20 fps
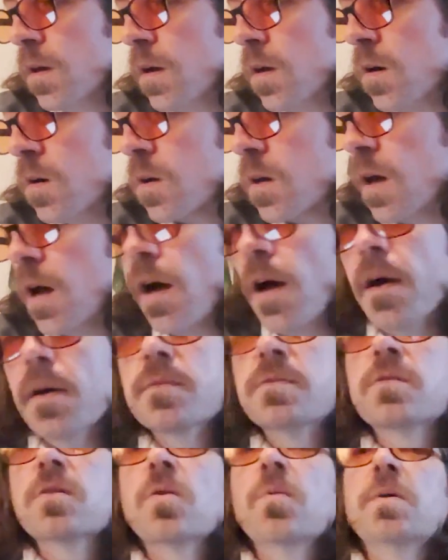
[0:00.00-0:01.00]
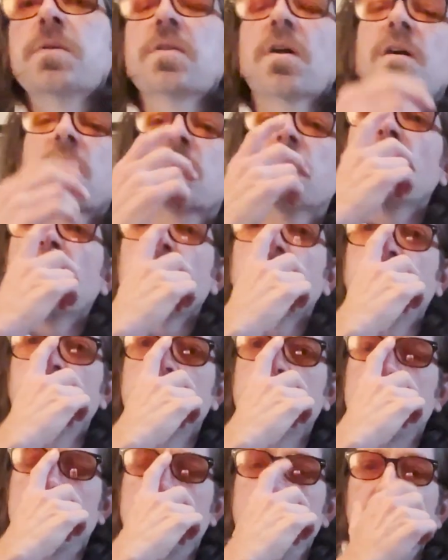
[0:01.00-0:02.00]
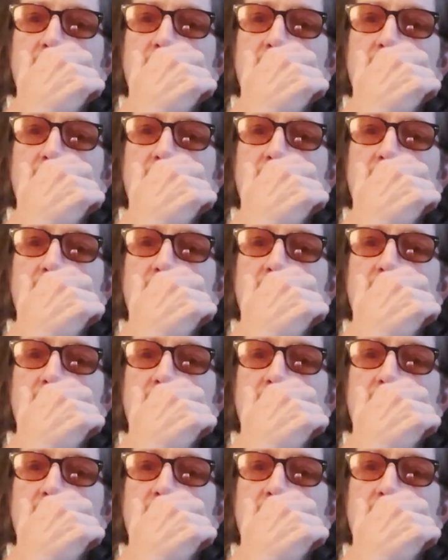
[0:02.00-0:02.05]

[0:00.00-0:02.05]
Okay, so we talk about this